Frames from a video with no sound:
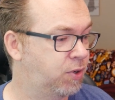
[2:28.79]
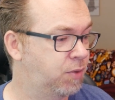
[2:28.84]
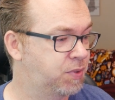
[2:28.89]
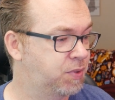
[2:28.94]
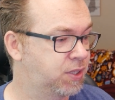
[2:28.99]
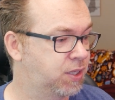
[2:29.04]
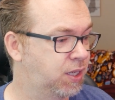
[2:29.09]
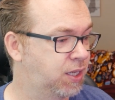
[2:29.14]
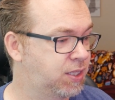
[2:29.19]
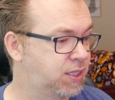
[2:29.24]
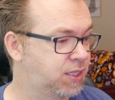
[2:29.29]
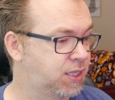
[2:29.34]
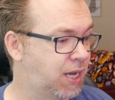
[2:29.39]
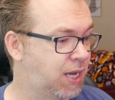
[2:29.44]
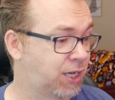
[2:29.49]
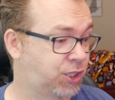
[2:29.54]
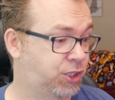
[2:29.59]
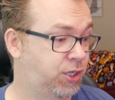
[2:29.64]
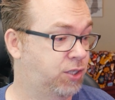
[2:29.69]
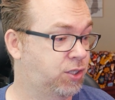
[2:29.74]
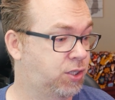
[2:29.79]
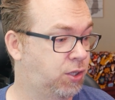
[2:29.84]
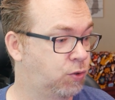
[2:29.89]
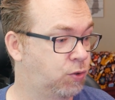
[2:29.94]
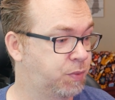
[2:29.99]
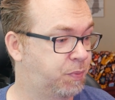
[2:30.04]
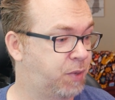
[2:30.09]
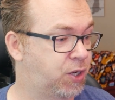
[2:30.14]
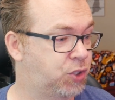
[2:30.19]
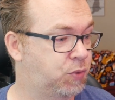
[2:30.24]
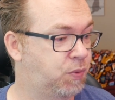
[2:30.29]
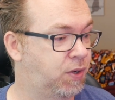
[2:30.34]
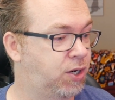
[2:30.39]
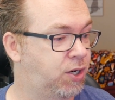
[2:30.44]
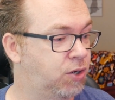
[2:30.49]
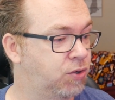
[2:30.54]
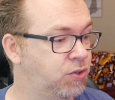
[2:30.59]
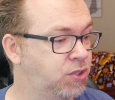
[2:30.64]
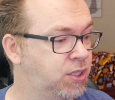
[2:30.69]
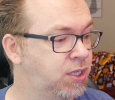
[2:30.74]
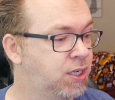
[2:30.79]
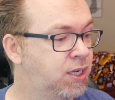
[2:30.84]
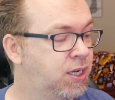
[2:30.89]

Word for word: oops, let's actually, let's close a bunch of windows.